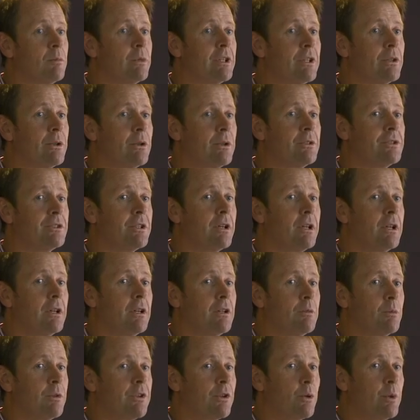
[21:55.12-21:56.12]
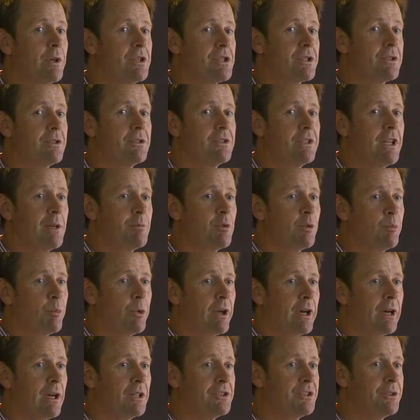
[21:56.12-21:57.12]
because with quenched and tempered
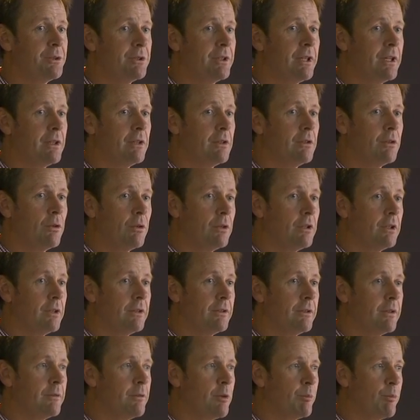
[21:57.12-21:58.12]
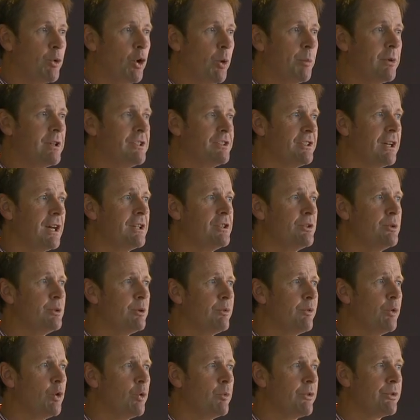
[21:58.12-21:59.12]
bars, you get the properties aren't
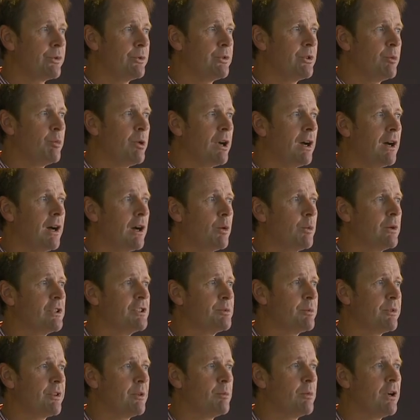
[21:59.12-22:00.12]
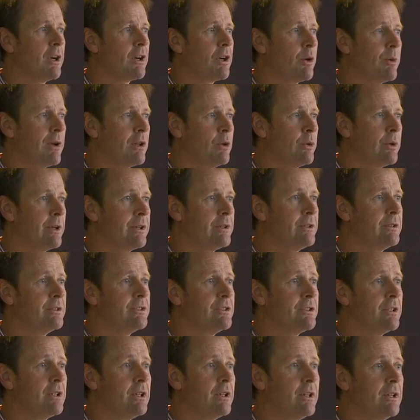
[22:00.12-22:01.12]
uniform through the bar, whereas with a microalloy it
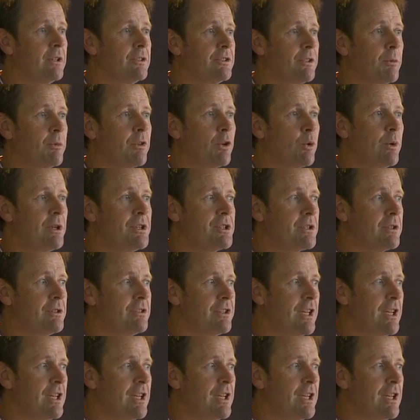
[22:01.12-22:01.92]
is. So with quenched and